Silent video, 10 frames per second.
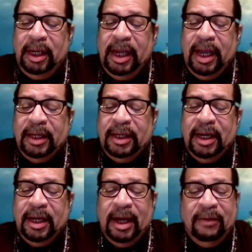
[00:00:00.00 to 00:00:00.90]
And
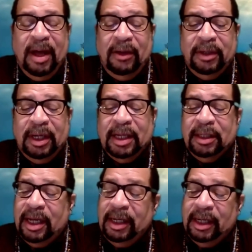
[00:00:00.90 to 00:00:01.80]
I found it last
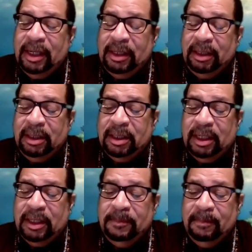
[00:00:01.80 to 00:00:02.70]
night, and I think
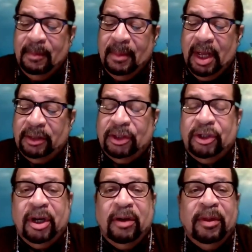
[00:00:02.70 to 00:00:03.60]
I'll just
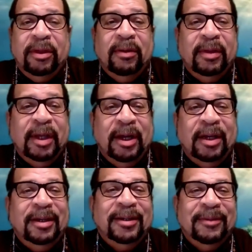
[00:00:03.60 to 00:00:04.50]
share it with you, and then I'll
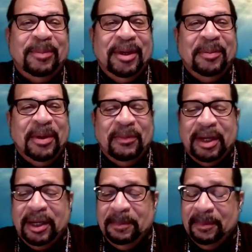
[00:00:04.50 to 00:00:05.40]
be on my way,